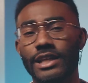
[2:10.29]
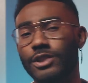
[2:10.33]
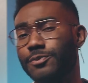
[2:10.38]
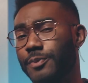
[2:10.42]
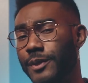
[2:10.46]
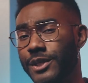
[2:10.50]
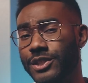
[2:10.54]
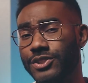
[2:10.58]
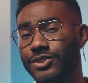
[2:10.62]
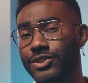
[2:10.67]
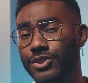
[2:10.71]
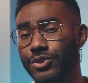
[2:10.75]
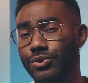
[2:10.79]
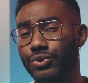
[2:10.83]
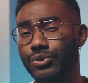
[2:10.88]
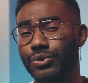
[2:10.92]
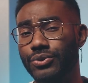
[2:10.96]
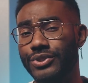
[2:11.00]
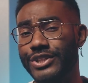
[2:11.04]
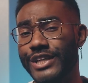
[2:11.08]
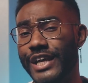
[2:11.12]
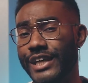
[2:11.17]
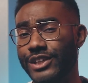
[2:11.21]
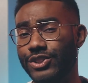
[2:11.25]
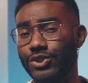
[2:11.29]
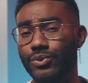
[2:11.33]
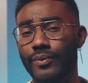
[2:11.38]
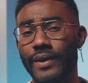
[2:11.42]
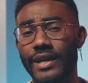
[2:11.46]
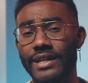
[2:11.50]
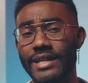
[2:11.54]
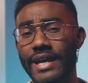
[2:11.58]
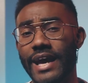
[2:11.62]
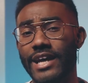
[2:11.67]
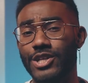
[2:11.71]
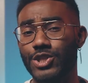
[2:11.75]
That's because the user takes
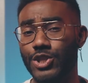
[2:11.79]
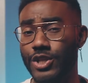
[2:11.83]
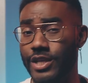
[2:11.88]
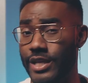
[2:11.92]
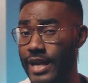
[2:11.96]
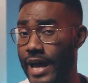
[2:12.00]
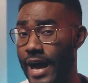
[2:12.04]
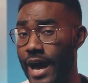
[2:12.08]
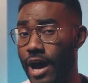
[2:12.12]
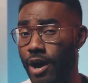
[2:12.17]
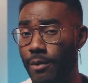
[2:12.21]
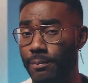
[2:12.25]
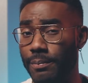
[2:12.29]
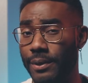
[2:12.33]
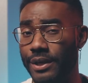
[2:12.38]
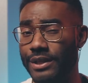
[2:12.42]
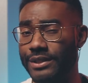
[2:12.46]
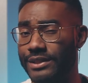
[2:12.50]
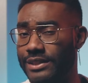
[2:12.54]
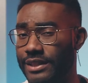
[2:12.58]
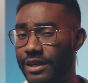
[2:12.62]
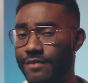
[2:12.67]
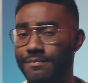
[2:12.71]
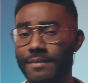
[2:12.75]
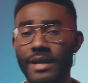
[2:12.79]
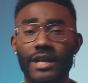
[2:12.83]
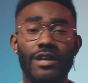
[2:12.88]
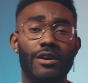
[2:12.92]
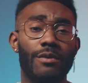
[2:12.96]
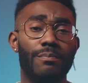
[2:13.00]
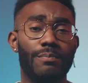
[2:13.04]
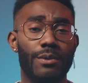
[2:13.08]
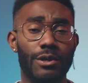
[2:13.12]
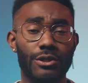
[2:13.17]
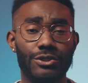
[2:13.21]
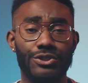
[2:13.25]
direct action now, but instead of
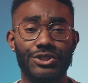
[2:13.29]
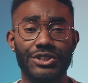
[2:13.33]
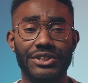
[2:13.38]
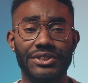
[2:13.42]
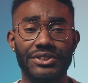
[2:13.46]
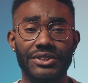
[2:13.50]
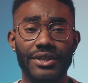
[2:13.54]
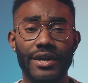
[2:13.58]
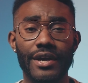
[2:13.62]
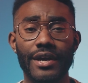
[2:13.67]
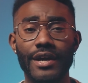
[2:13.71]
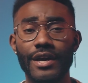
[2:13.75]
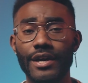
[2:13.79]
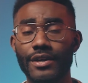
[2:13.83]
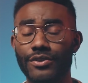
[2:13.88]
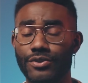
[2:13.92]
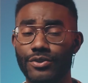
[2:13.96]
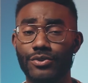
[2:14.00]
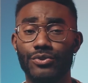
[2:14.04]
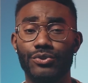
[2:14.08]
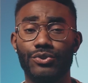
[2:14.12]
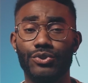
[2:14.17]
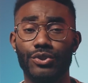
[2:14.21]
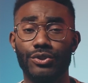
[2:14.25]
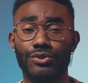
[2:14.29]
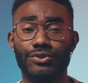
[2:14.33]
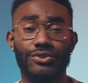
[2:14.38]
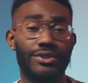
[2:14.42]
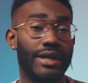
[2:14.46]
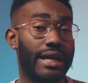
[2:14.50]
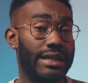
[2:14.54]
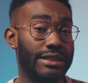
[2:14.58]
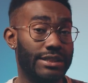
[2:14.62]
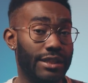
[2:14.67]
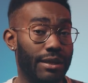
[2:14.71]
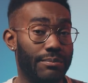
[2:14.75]
making a purchase, the user
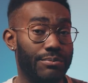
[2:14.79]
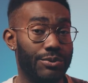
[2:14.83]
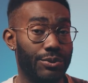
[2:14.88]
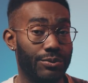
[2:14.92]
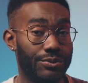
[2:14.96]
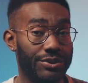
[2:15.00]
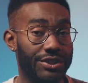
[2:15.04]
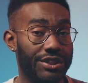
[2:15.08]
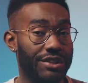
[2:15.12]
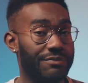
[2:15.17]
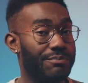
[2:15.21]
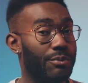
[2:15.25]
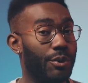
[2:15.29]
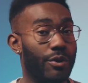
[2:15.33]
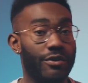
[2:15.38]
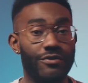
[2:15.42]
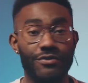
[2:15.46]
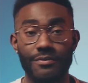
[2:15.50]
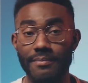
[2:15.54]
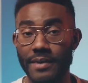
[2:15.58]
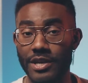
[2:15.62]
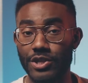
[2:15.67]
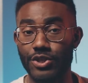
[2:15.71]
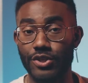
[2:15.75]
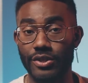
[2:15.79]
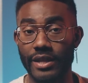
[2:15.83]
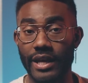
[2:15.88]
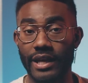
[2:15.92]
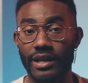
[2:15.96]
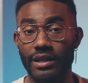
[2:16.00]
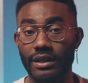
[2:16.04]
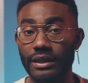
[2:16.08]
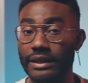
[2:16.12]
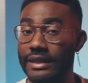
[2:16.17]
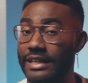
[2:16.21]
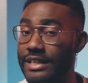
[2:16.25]
signs up to receive more information
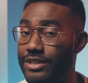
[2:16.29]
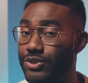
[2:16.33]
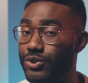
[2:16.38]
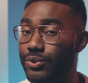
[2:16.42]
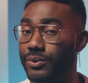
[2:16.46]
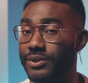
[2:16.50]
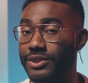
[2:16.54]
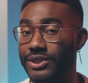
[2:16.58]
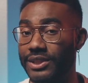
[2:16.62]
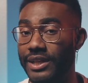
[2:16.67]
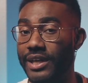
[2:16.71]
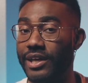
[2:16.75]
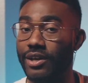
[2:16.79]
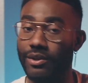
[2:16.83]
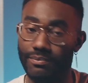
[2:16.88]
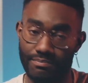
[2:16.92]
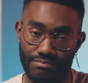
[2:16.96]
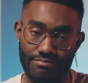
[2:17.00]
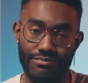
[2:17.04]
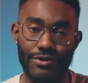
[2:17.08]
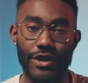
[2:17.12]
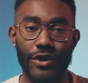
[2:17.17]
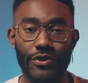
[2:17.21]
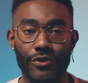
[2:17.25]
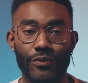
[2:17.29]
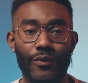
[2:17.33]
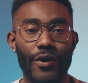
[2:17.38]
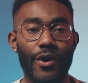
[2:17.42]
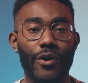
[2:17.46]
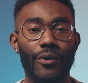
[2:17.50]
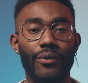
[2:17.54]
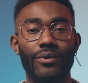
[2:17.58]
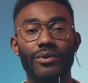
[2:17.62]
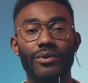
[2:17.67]
that could lead to a sale down the road.